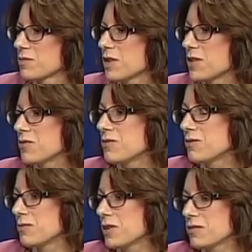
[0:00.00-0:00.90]
But right.
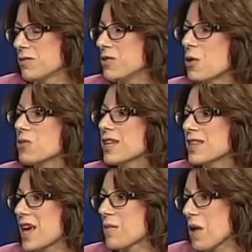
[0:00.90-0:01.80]
If, but you don't
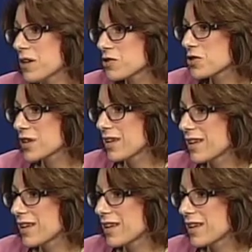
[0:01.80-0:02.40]
need that much.